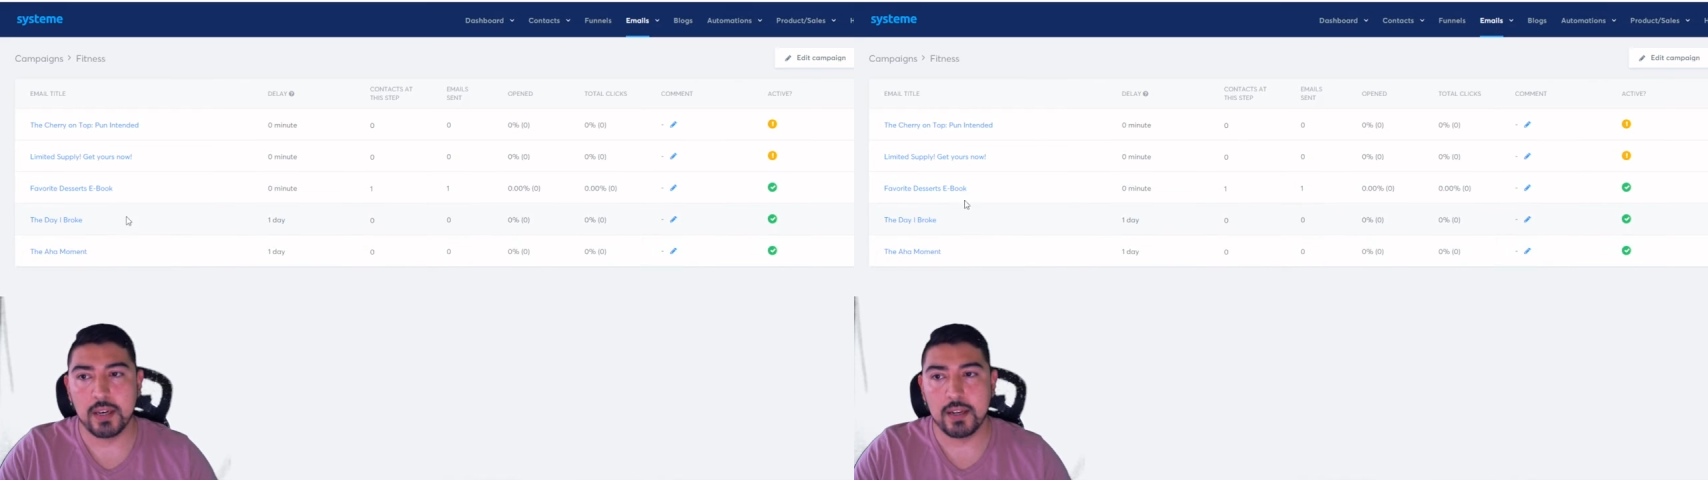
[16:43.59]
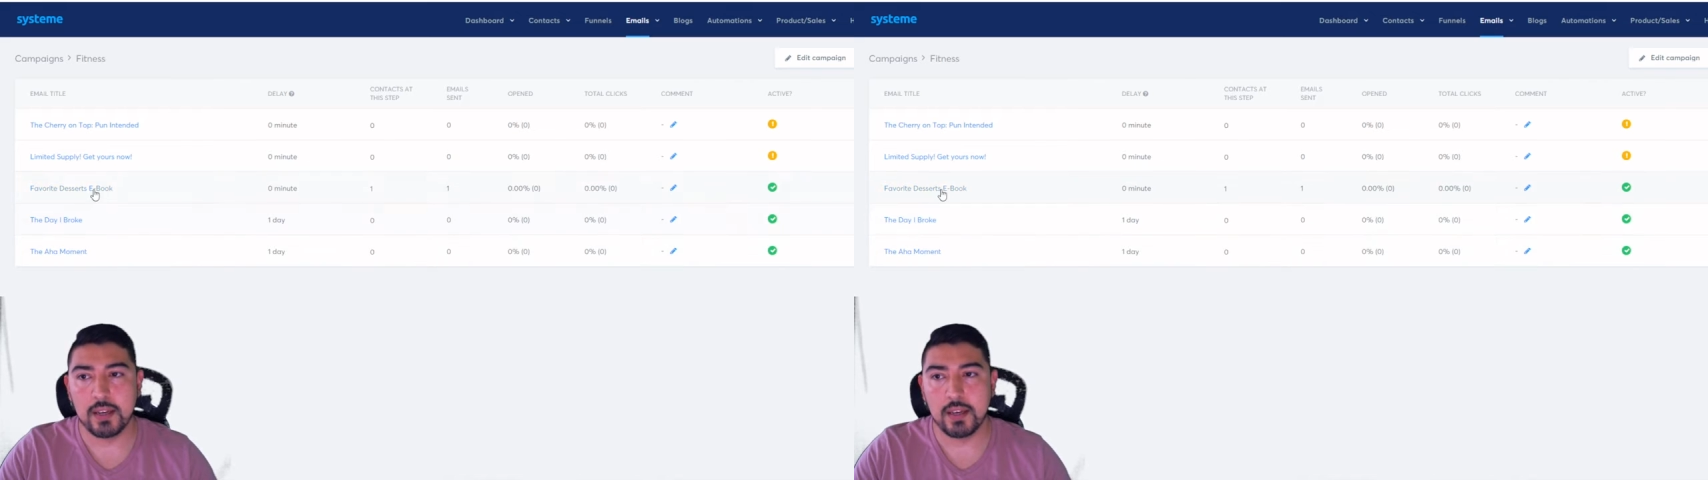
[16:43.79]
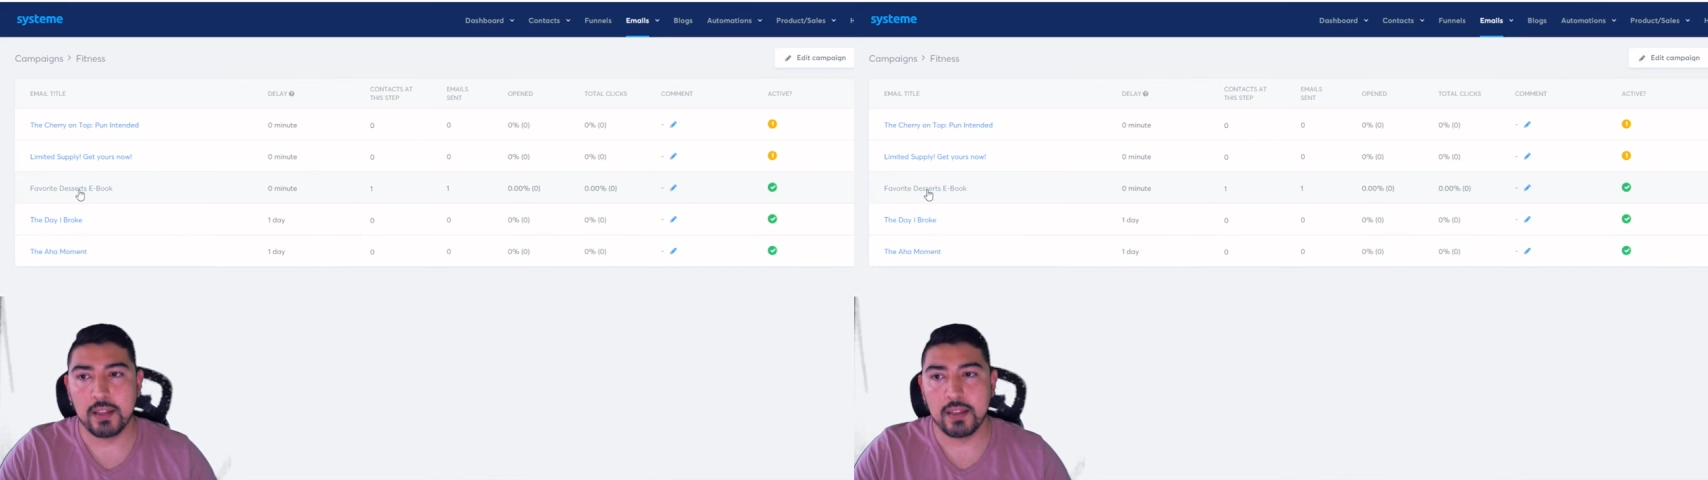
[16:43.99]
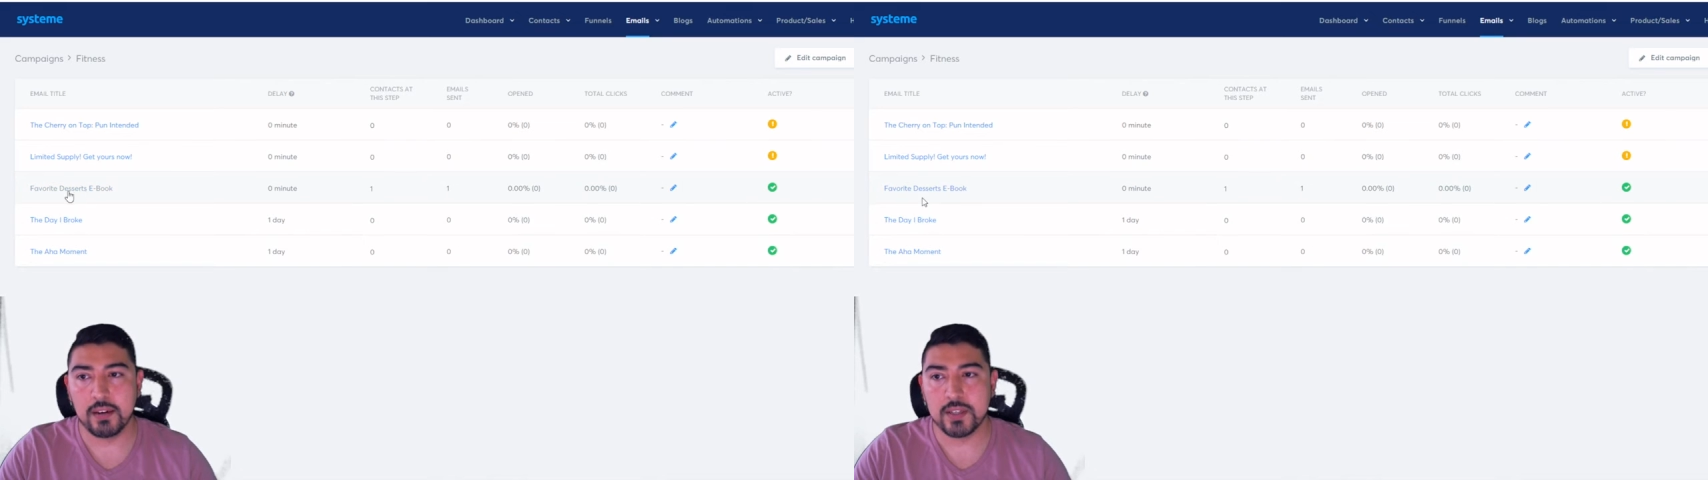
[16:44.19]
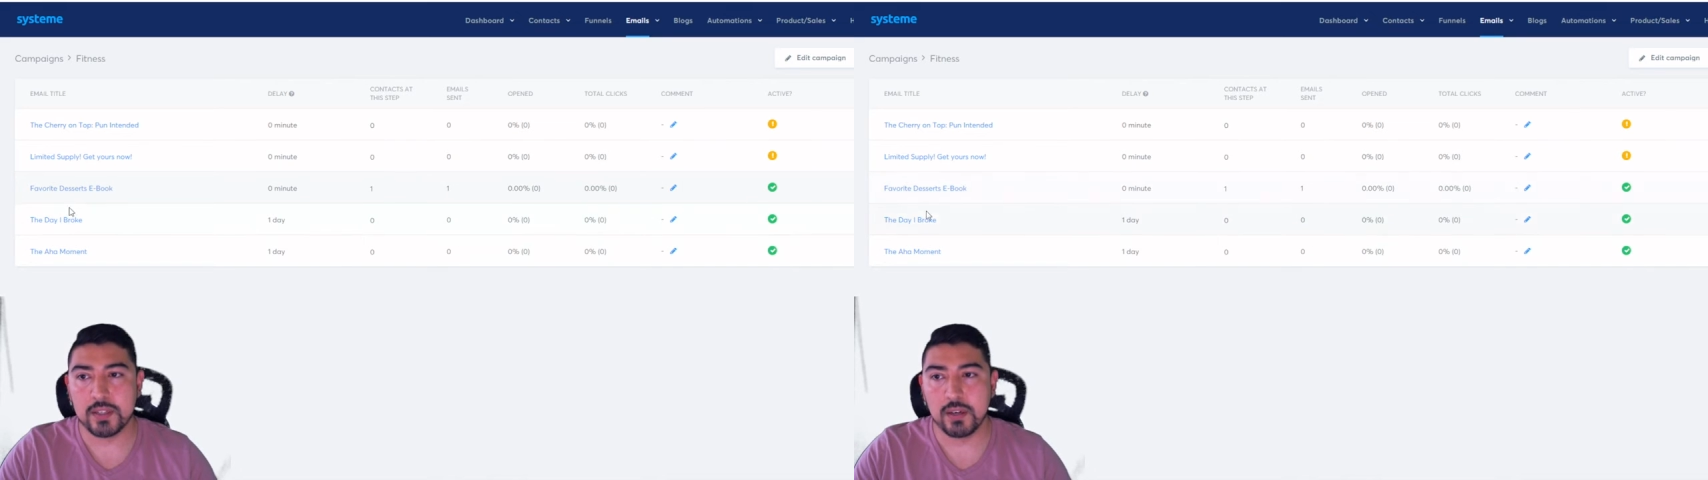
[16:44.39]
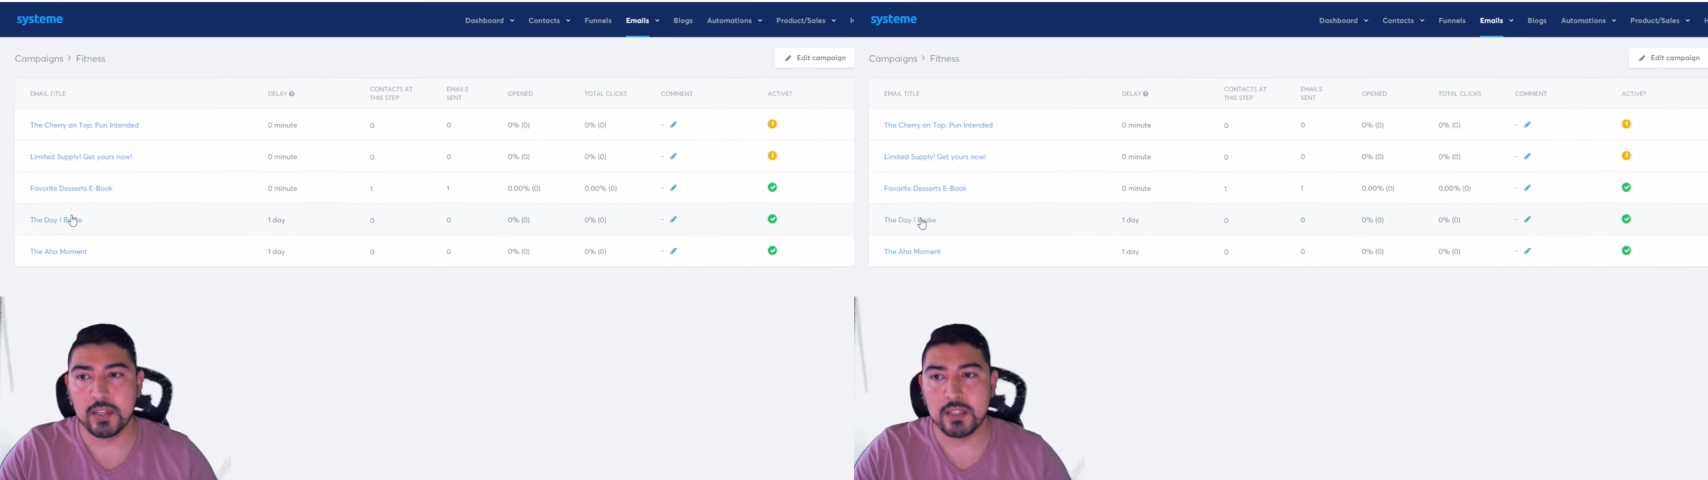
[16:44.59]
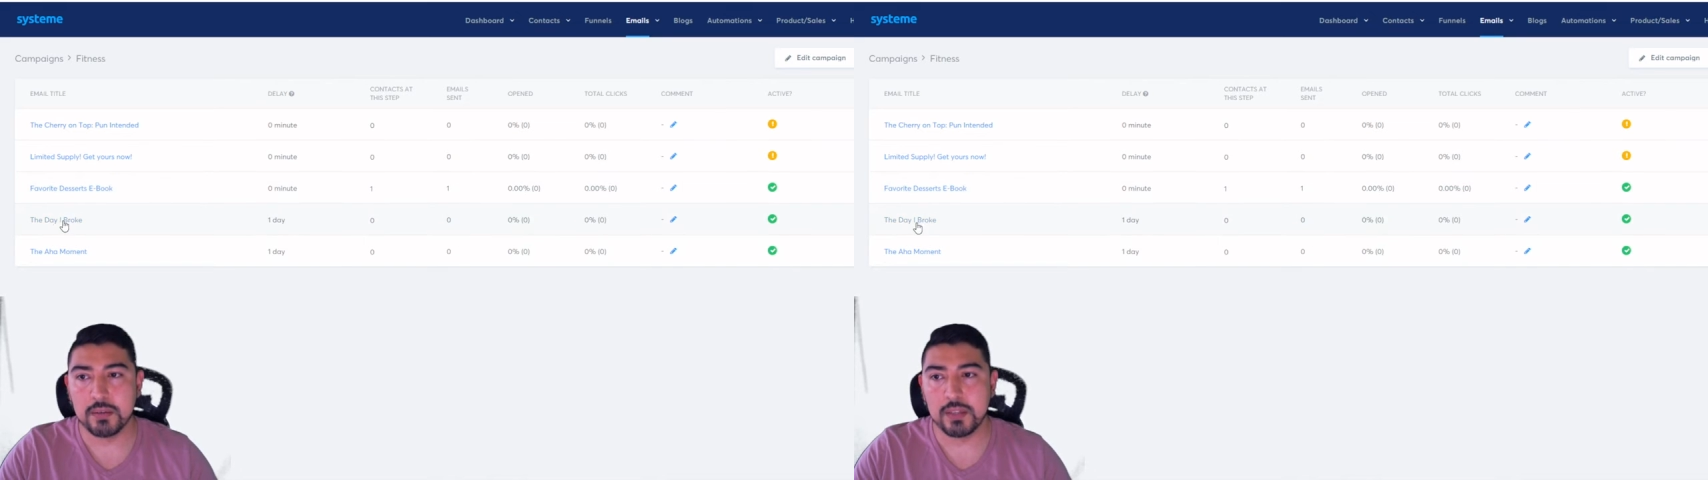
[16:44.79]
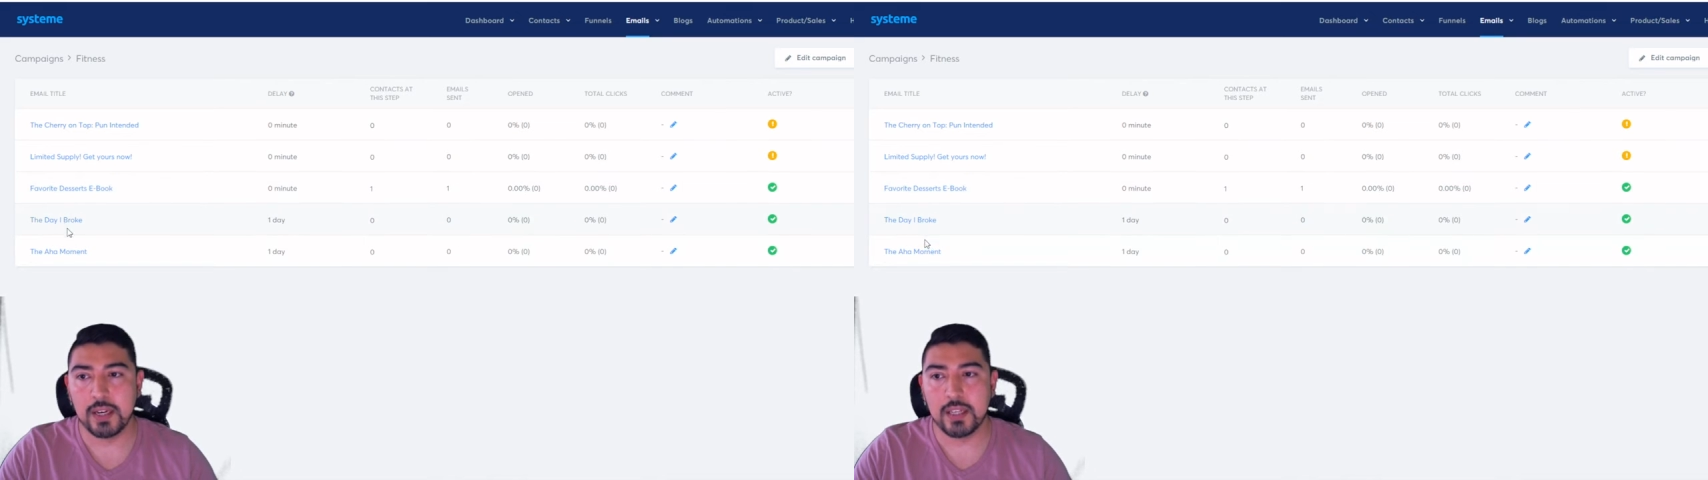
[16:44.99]
and they're starting to
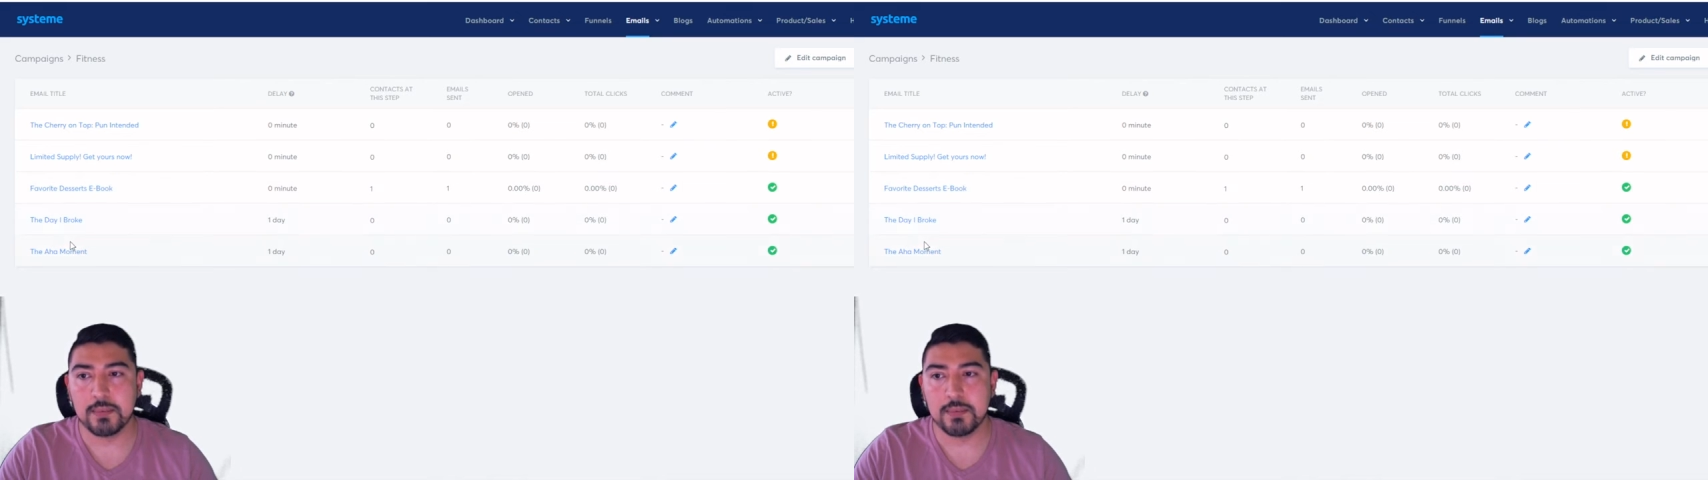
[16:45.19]
align